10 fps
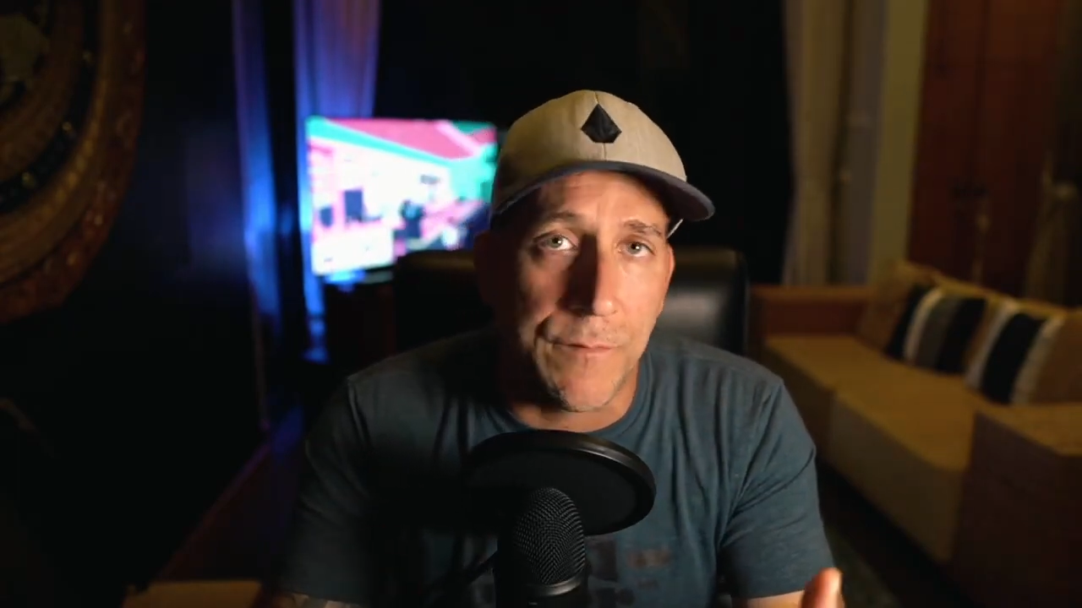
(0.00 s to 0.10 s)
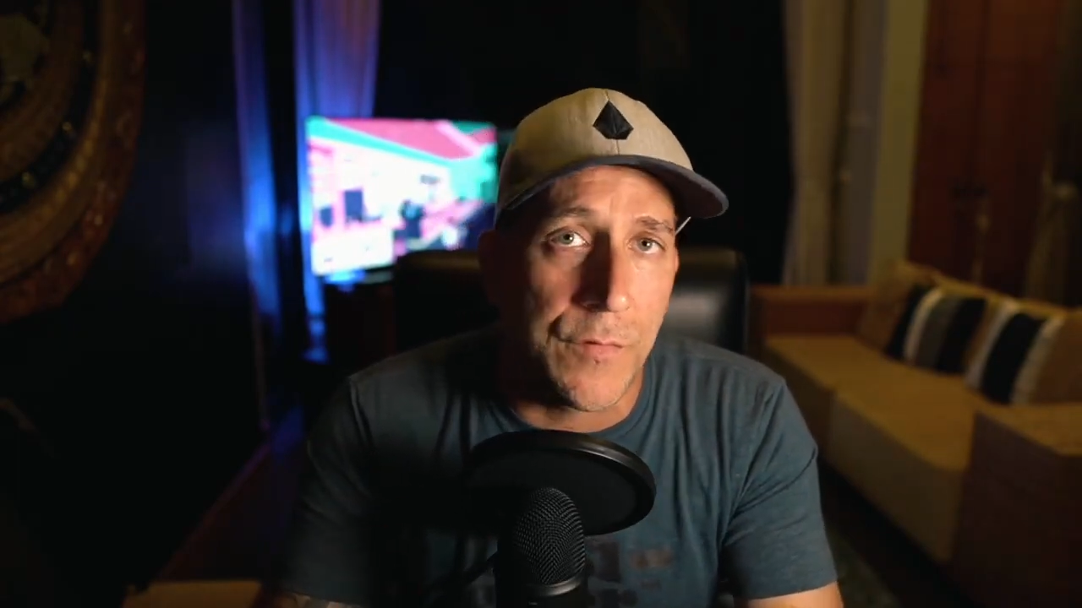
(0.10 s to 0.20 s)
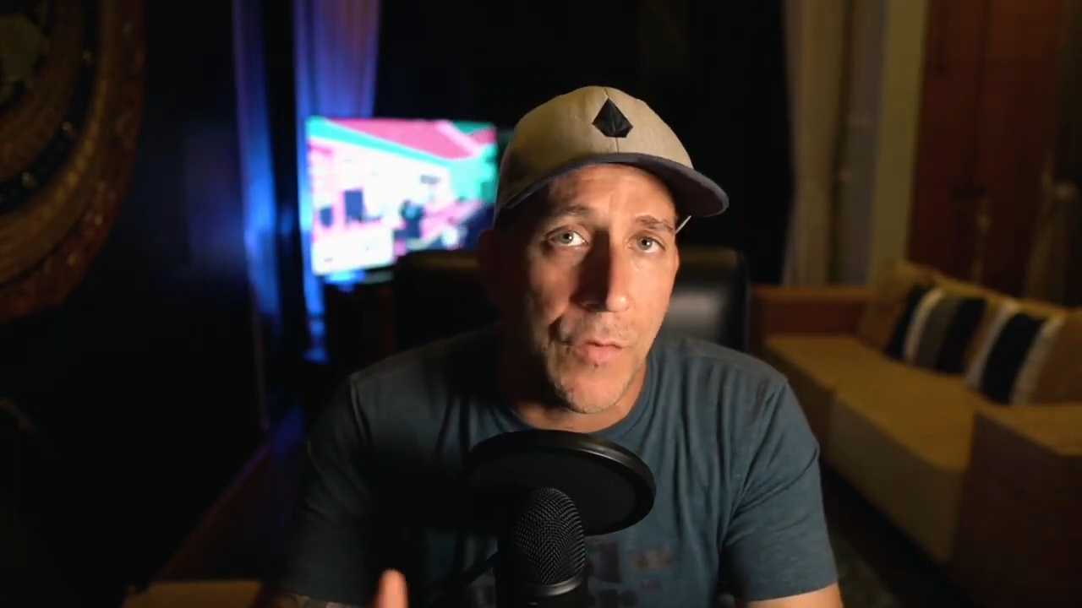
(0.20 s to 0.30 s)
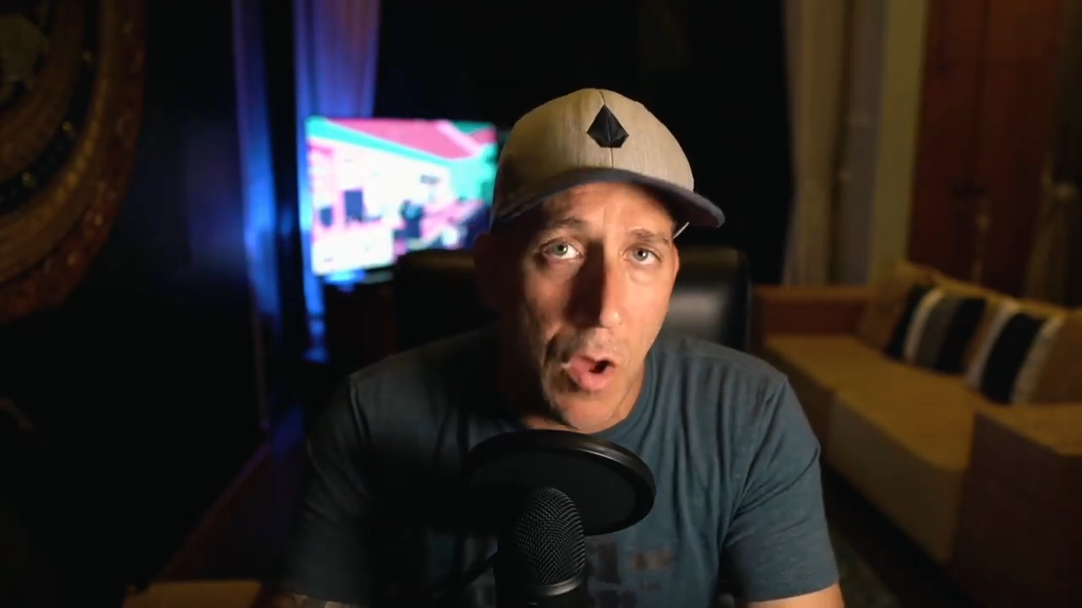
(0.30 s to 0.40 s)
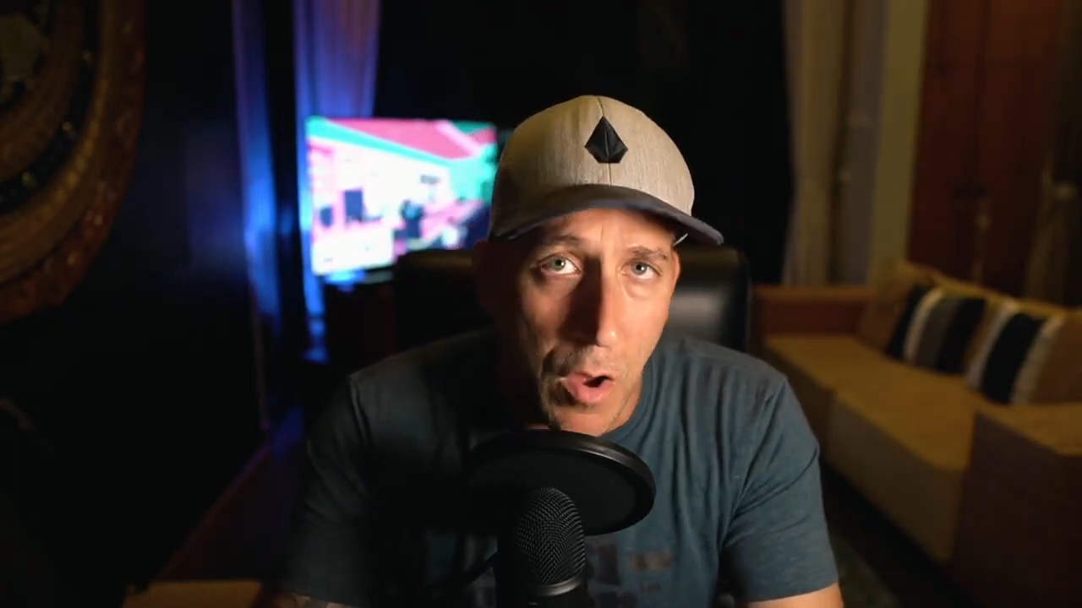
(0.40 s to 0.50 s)

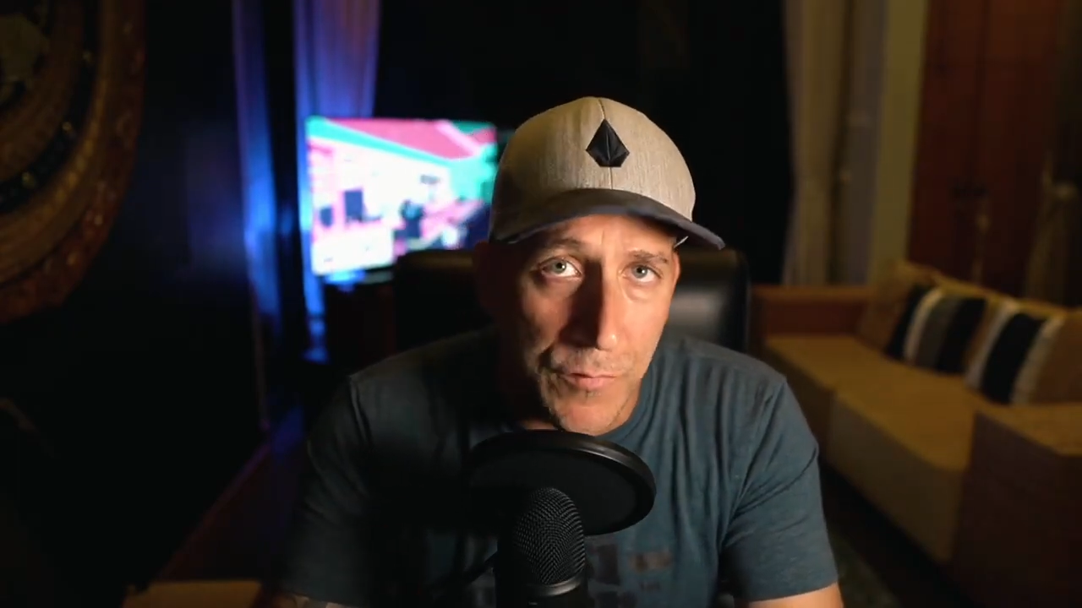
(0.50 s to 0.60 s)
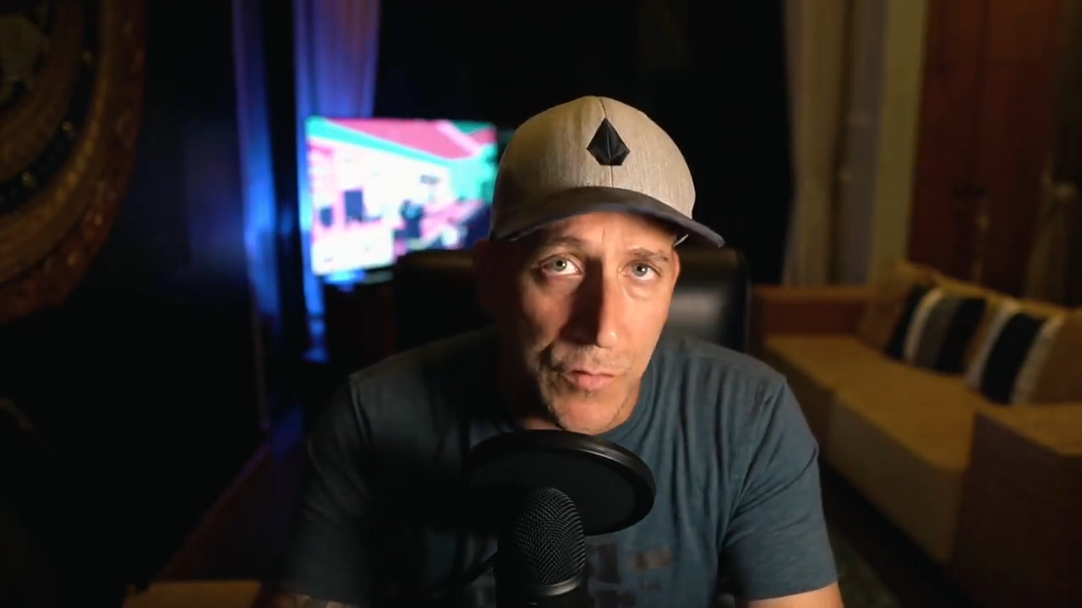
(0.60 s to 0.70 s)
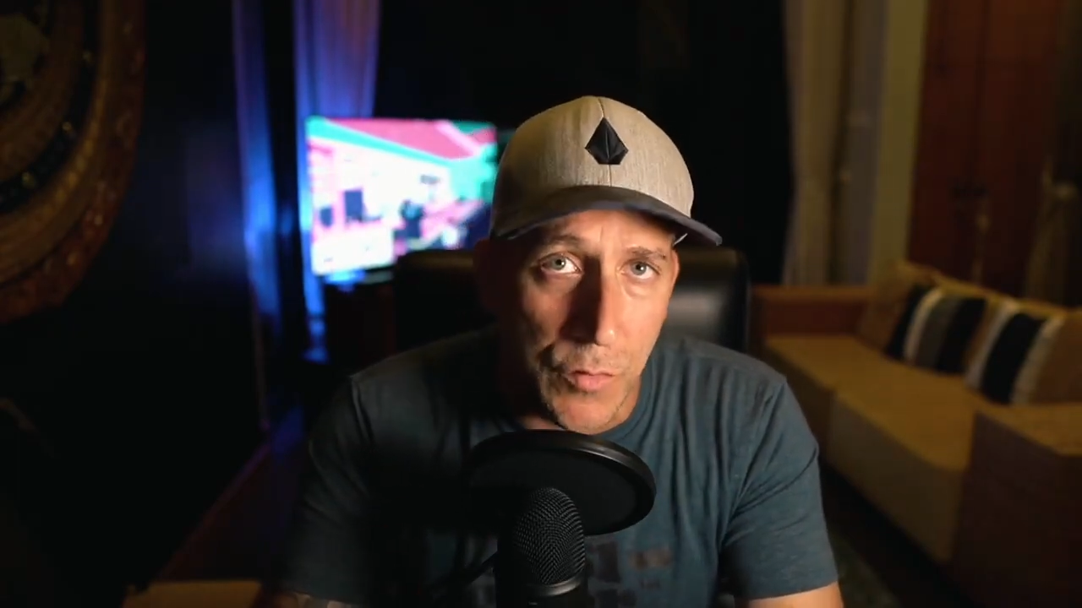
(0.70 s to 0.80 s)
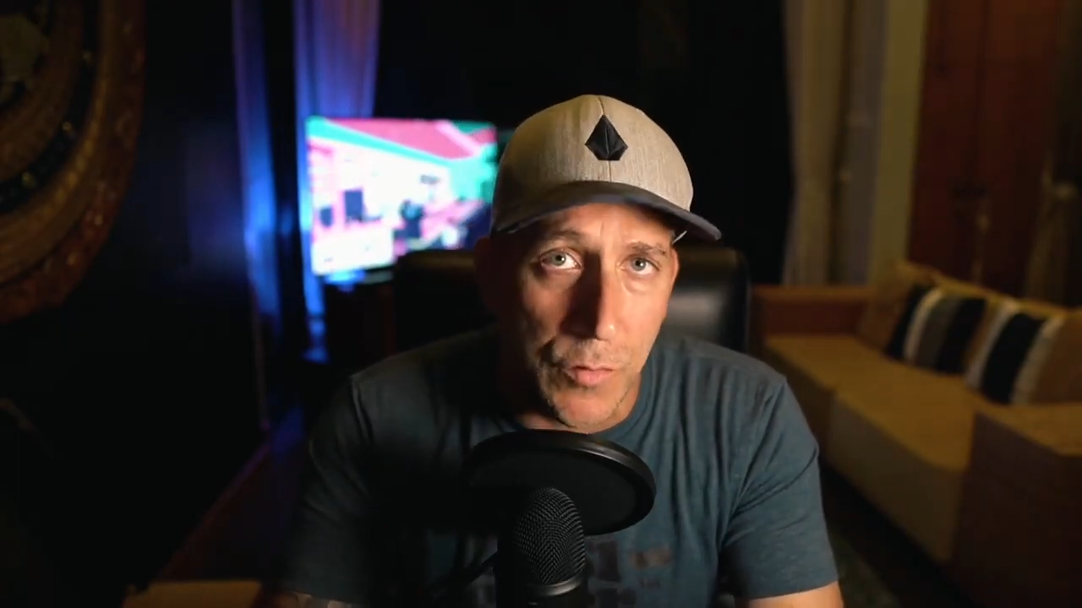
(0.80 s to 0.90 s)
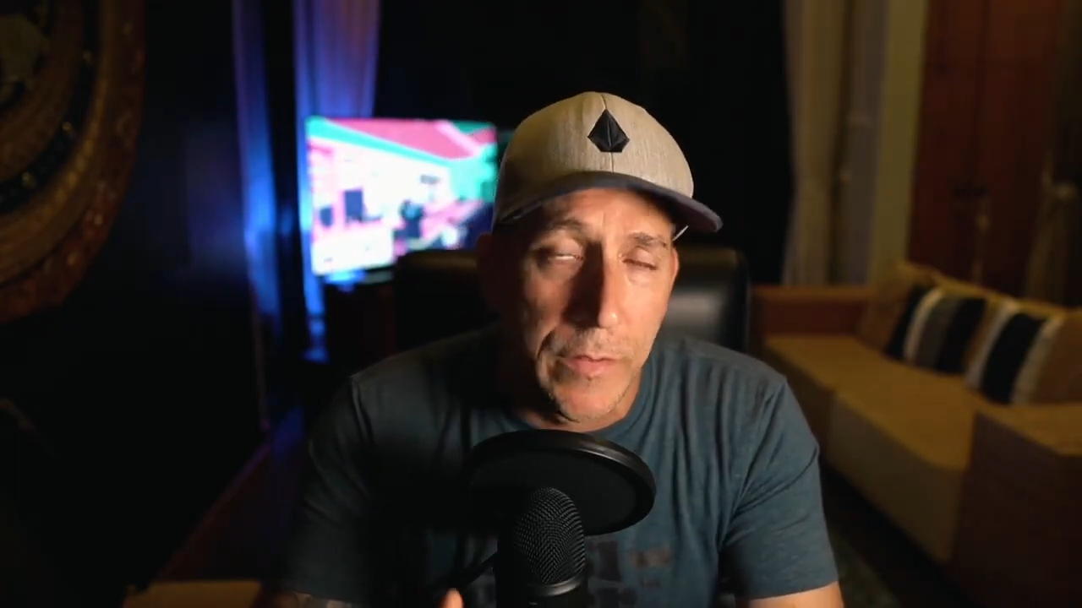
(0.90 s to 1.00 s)
you've gone
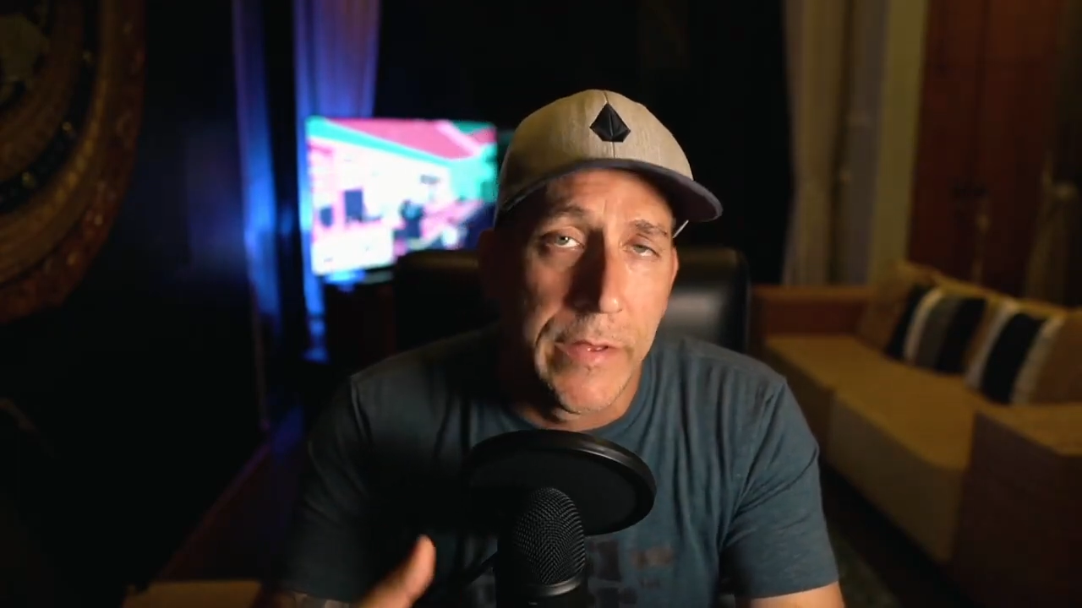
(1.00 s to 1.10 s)
through